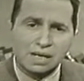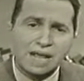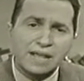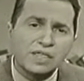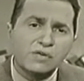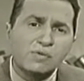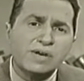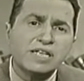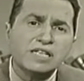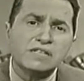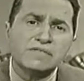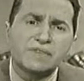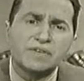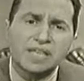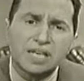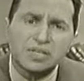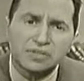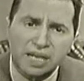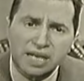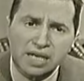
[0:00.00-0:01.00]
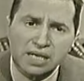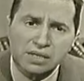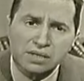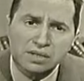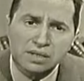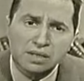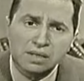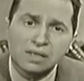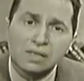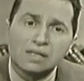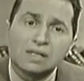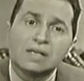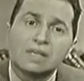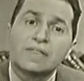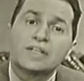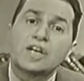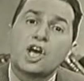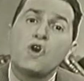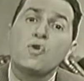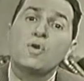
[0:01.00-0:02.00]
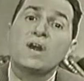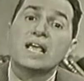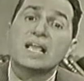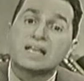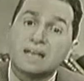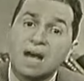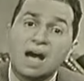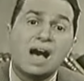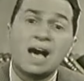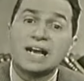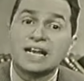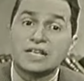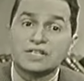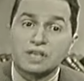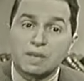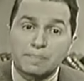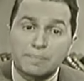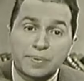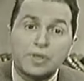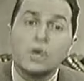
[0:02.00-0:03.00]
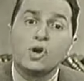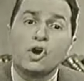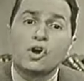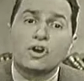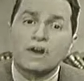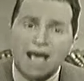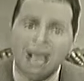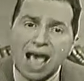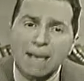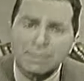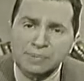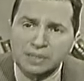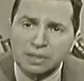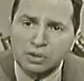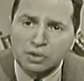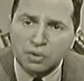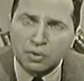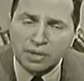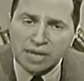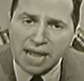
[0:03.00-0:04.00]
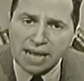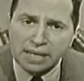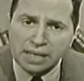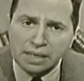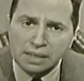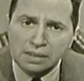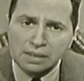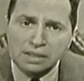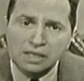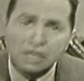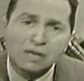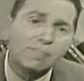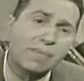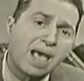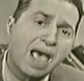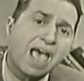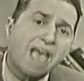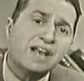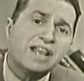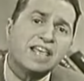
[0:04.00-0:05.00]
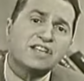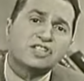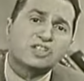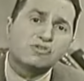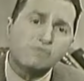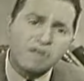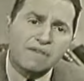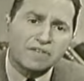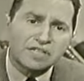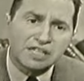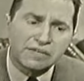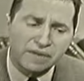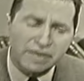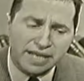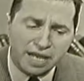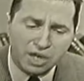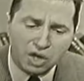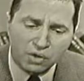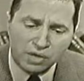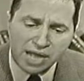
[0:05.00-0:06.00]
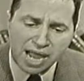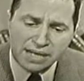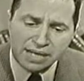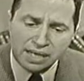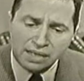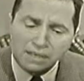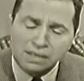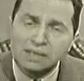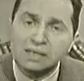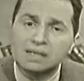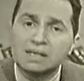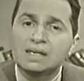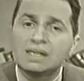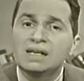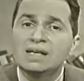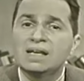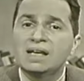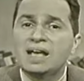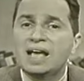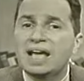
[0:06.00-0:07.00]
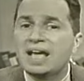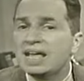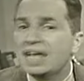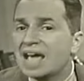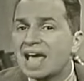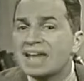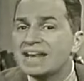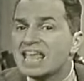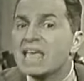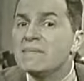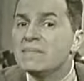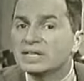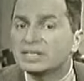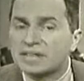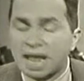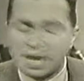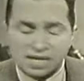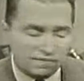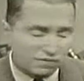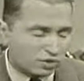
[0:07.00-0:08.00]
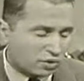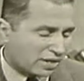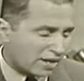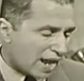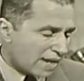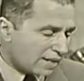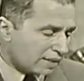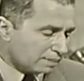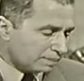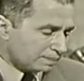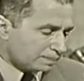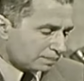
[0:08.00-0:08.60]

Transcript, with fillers: And the reason for this is that only God is a pure or absolute creator. Man is derivatively a creator, a, an imitative creator.